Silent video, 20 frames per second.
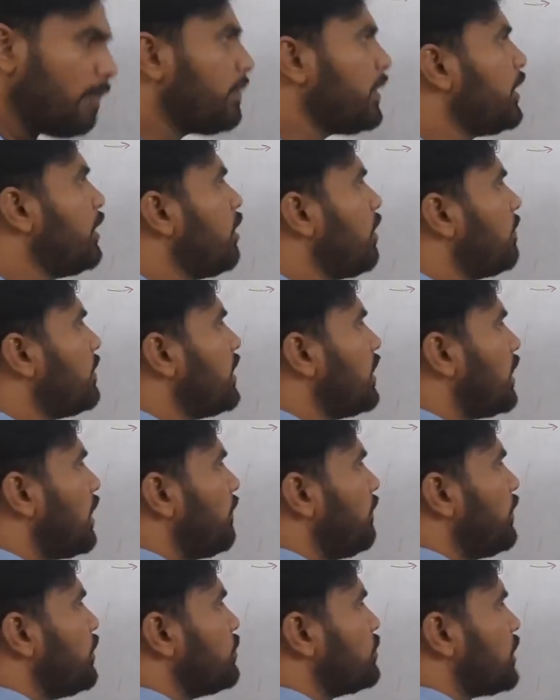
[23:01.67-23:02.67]

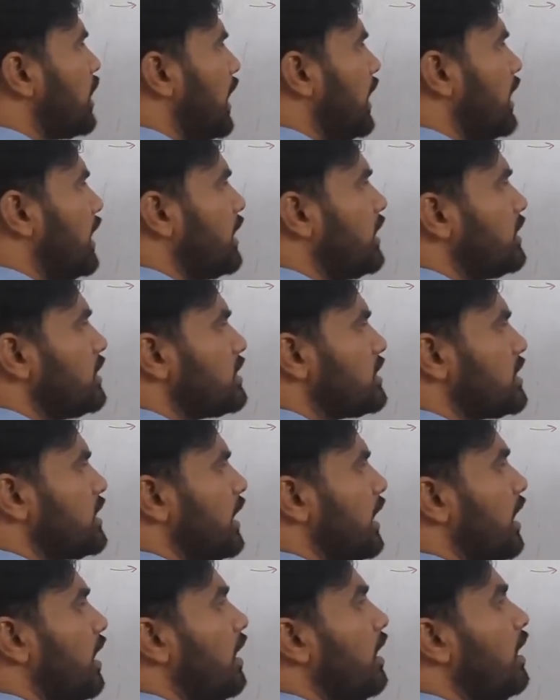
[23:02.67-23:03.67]
predominantly we use iron,
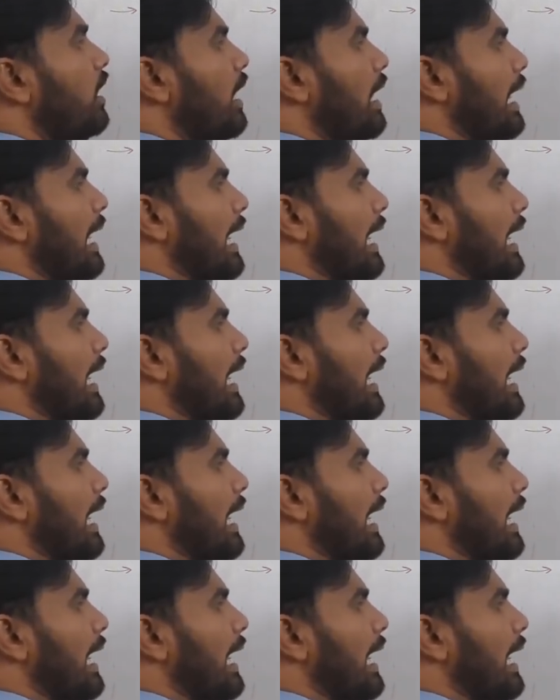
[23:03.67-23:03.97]
steel,